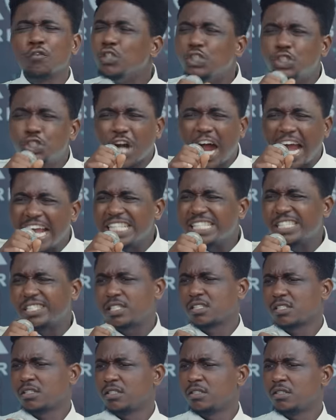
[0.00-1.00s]
even try
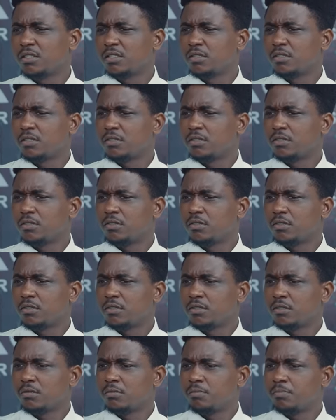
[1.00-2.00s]
it.
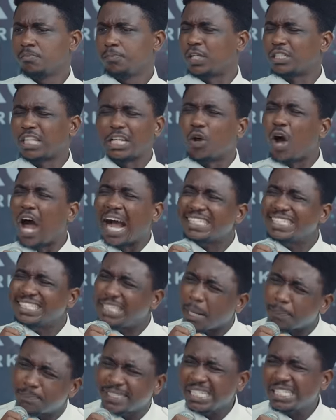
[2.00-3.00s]
Because I don't
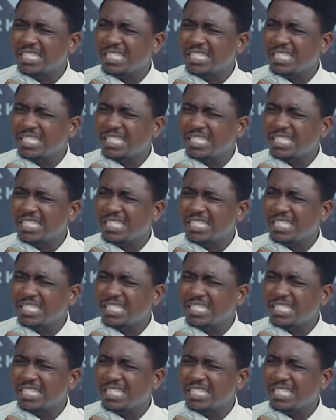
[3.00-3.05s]
accept